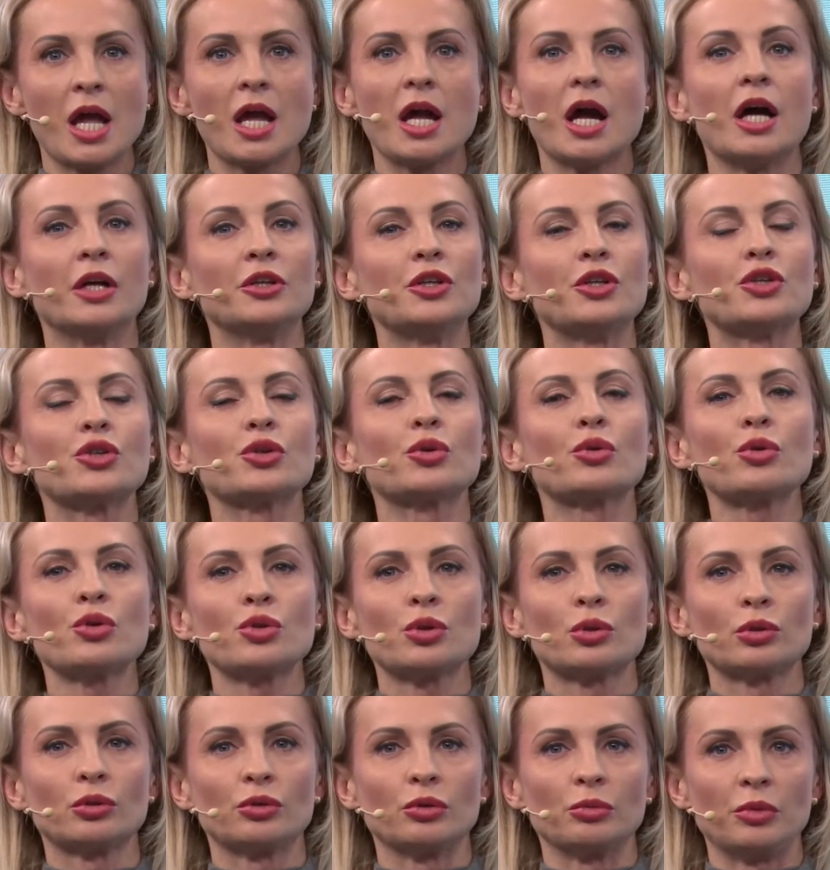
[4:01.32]
and it's
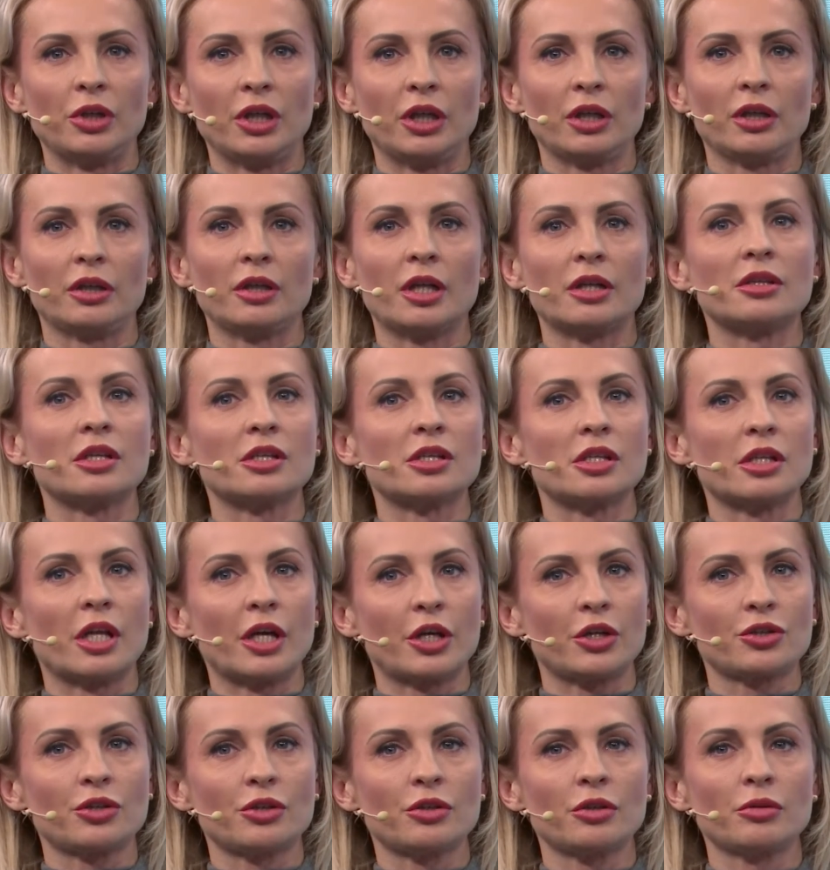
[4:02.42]
crucial to me that this
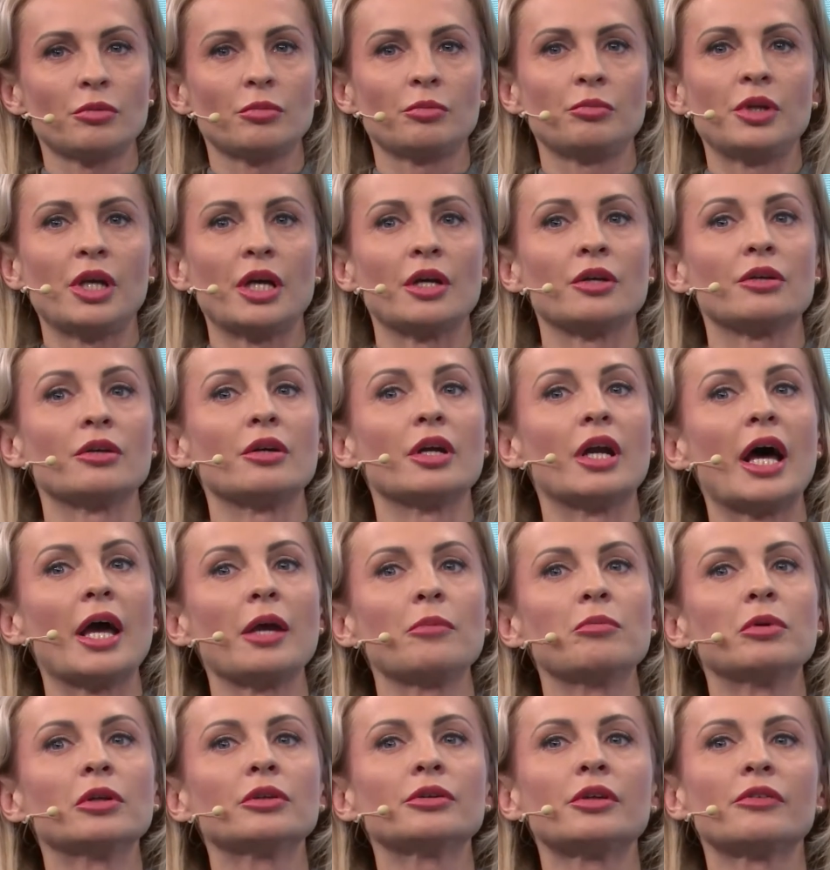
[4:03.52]
lecture be a
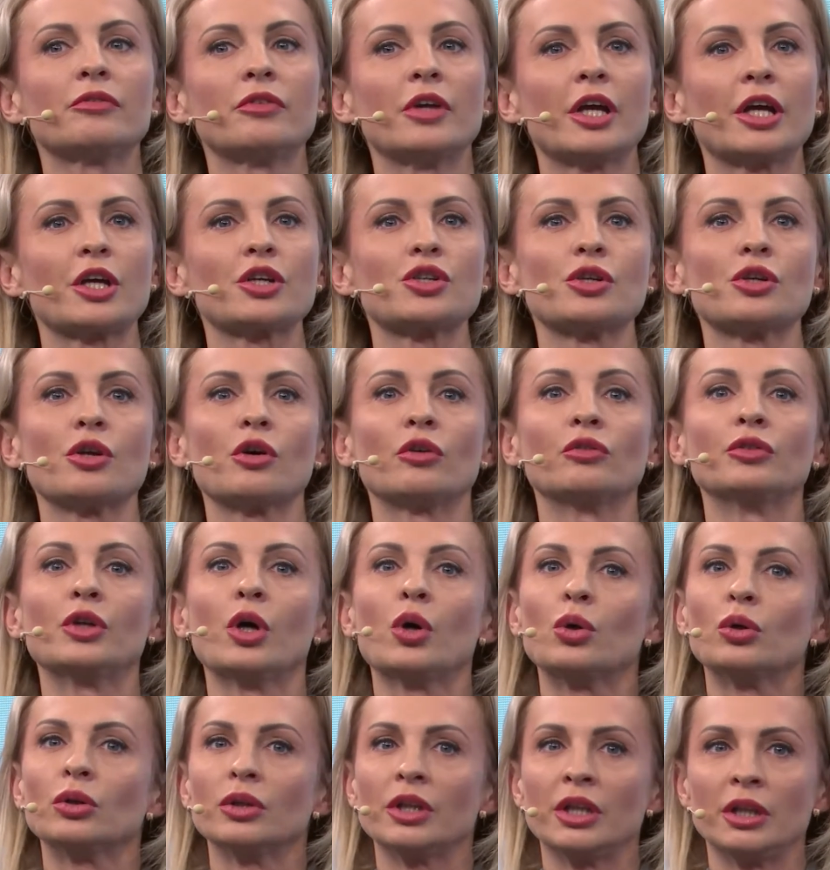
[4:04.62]
reliable reflection of the
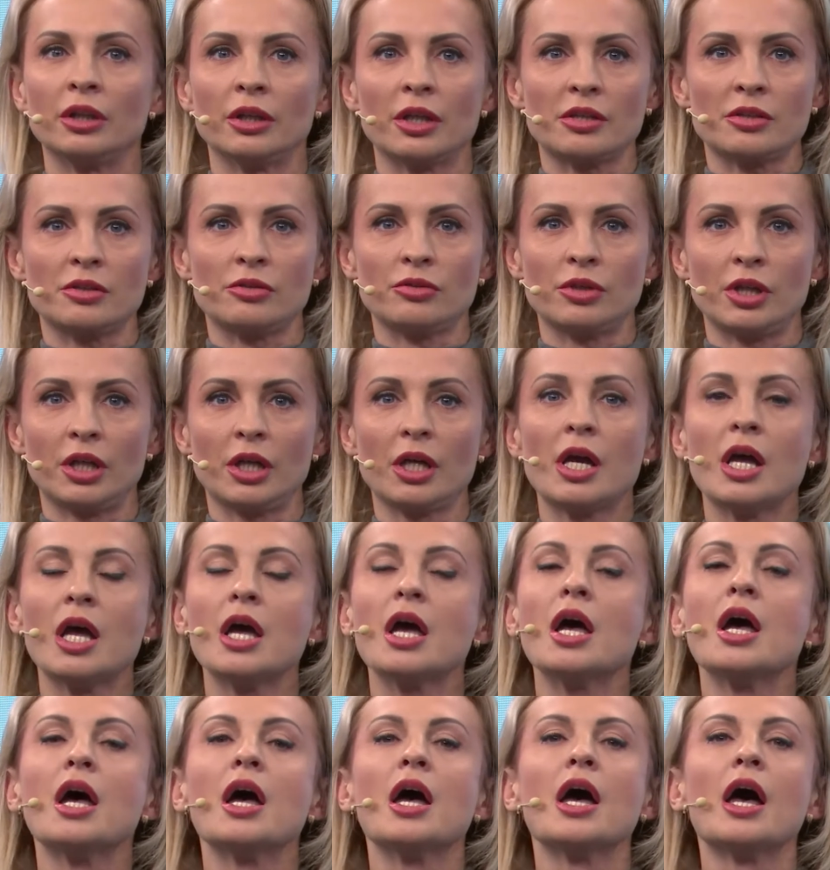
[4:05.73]
whole industry,
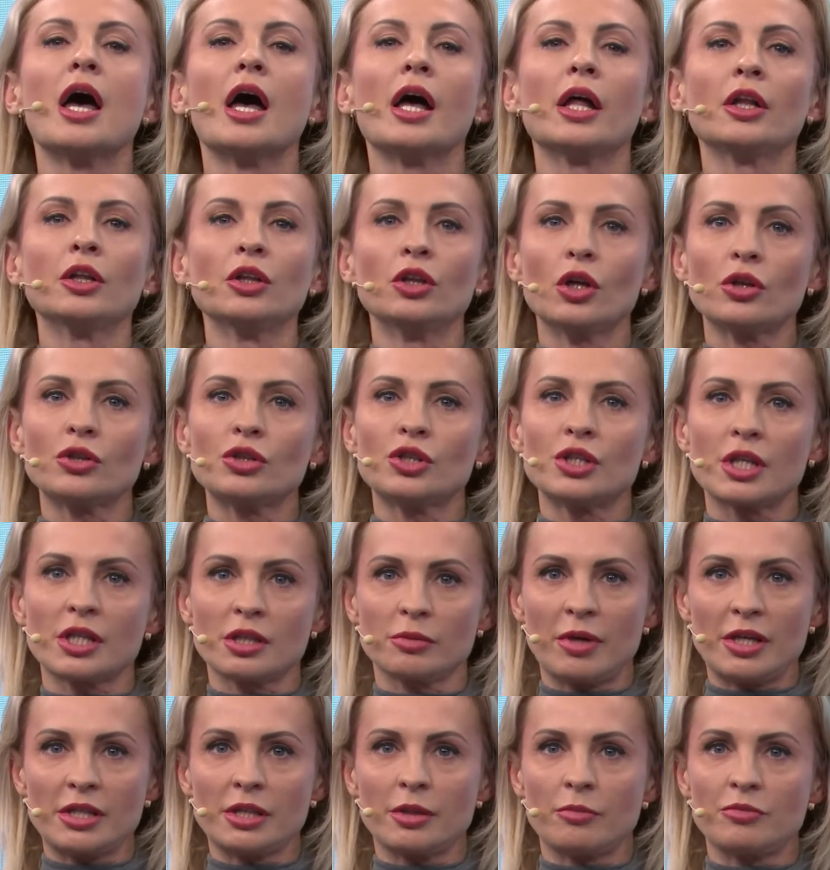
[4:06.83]
and not just
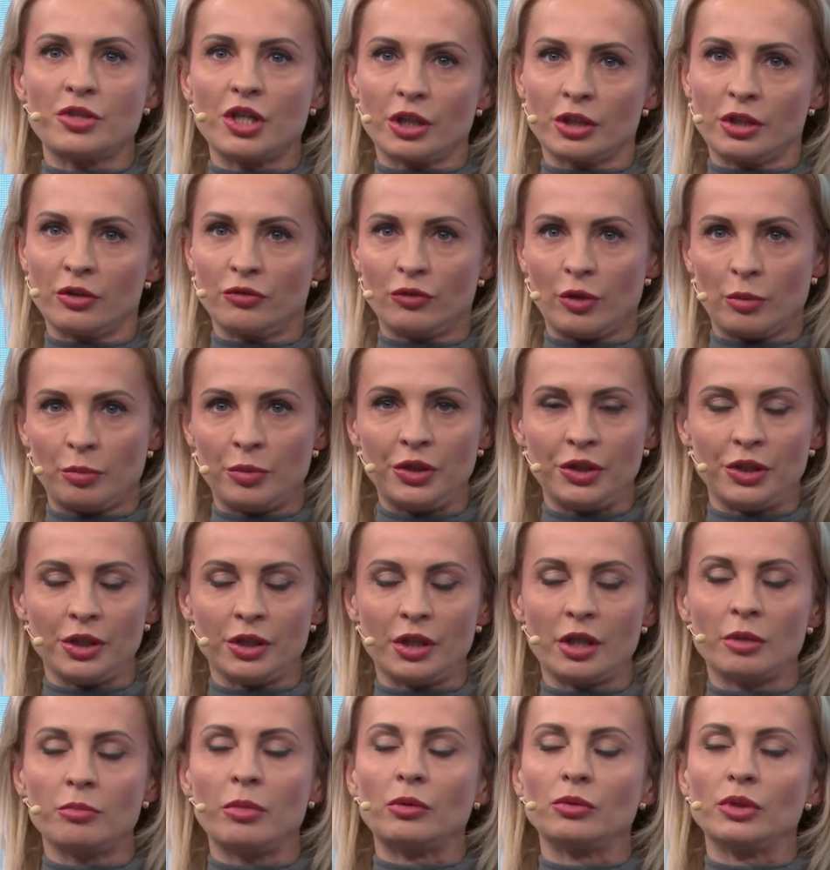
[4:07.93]
my subjective opinion
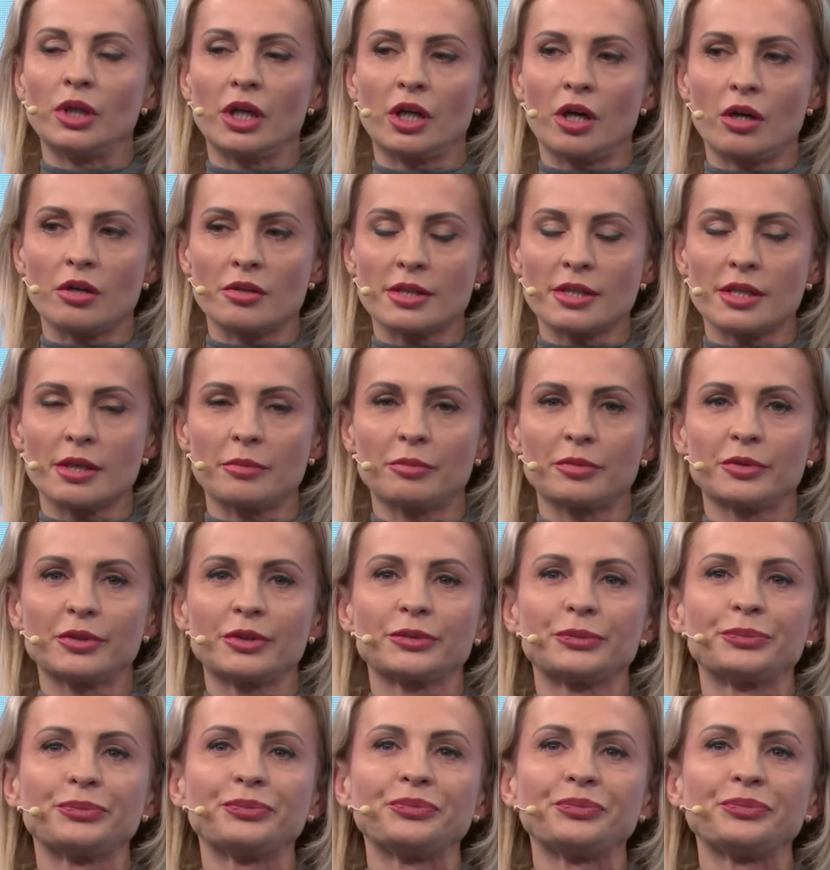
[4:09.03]
about the concept.